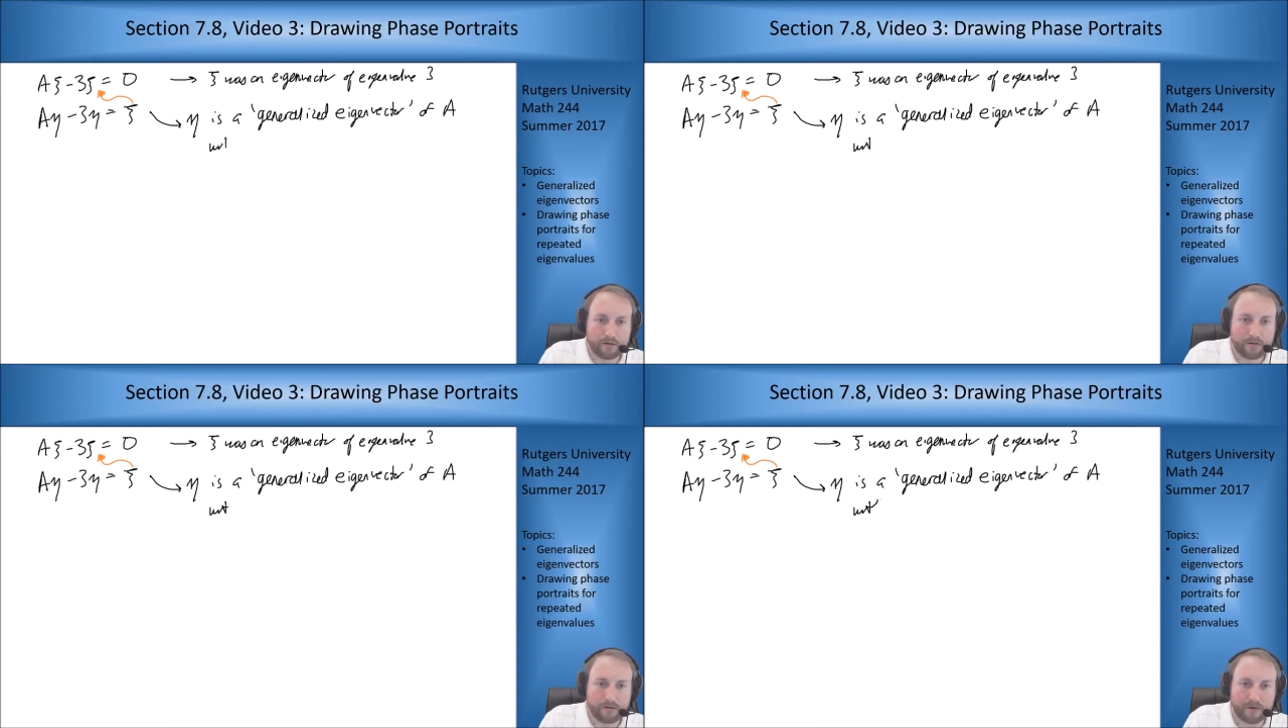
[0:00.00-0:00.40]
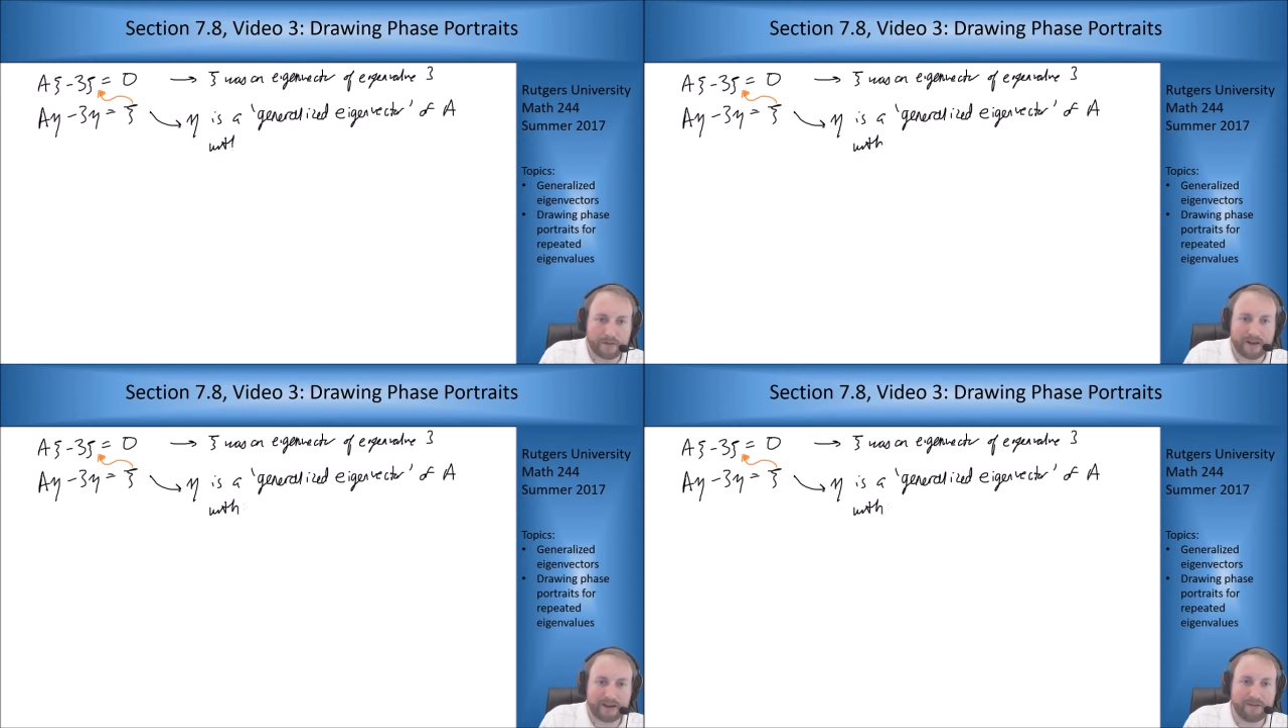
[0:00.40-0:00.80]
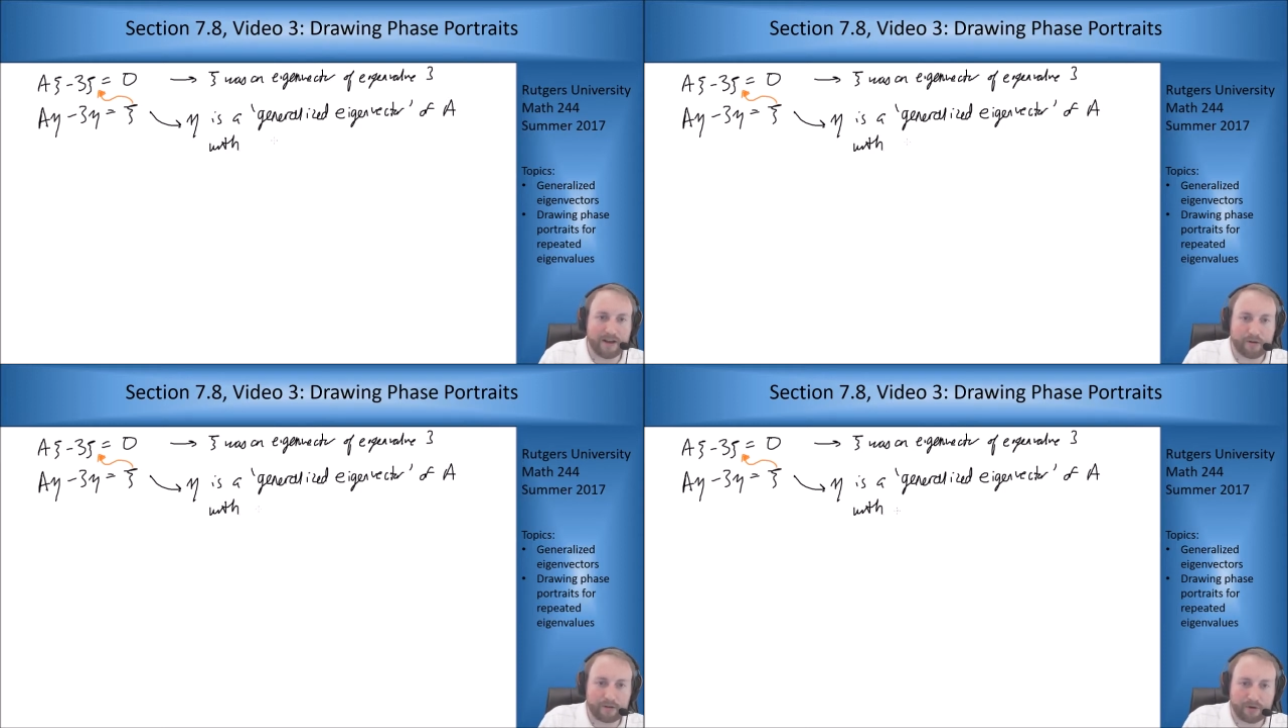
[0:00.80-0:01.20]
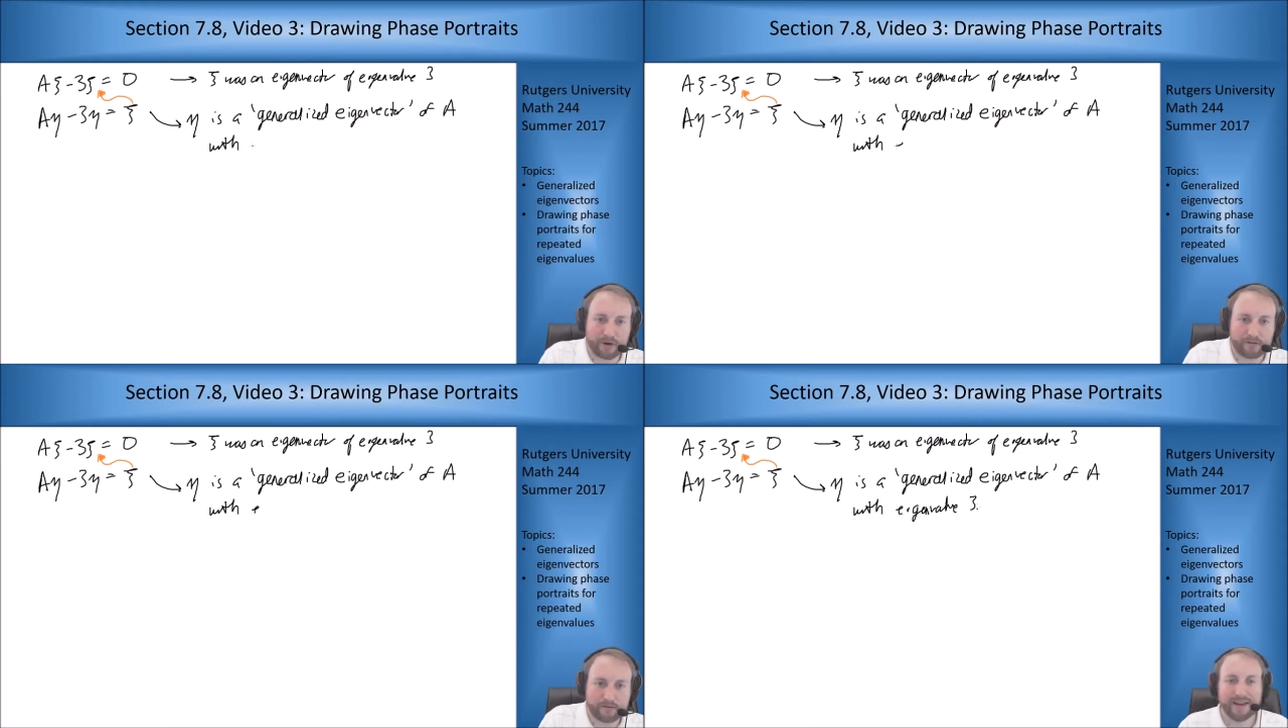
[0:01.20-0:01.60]
with eigenvalue
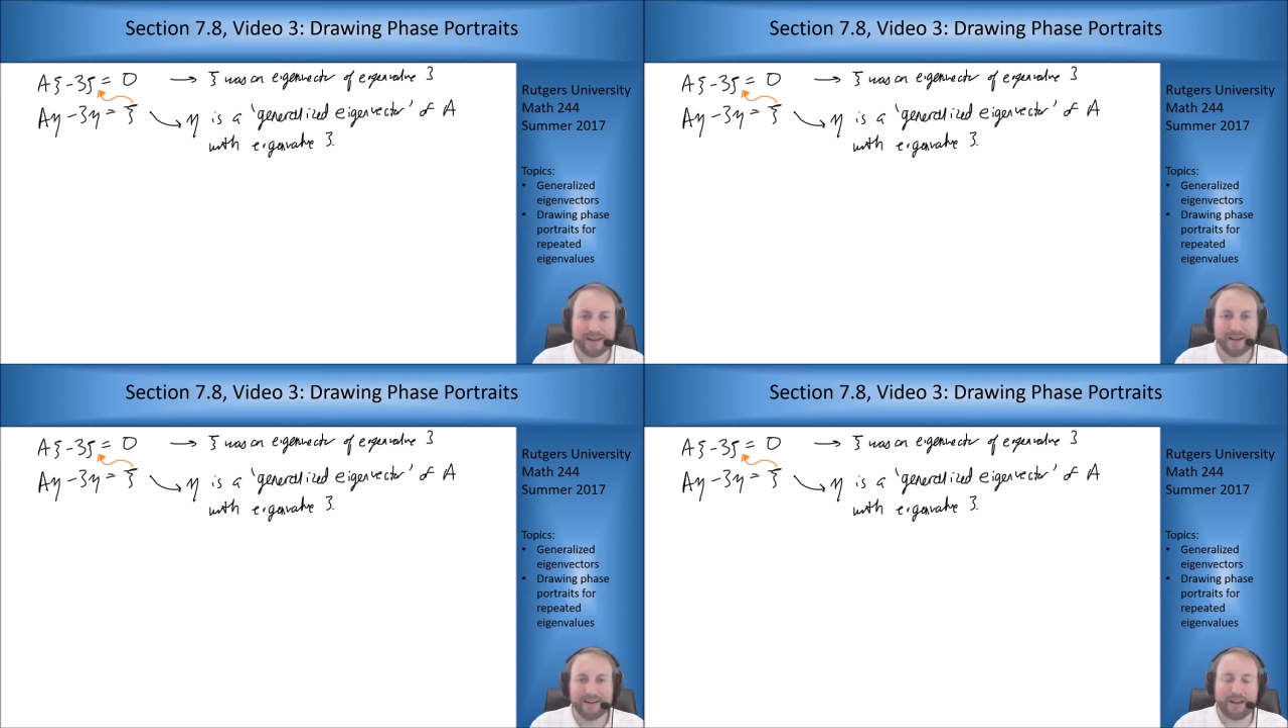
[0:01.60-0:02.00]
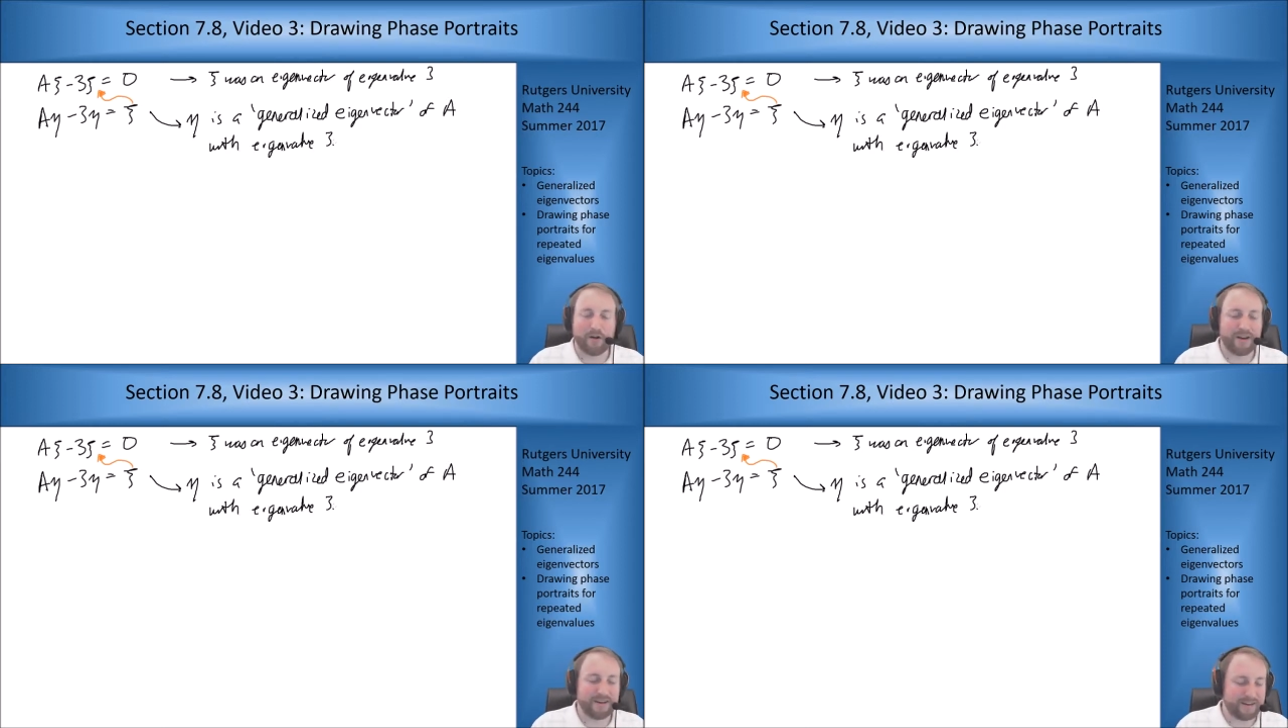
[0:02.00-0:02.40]
3. I don't need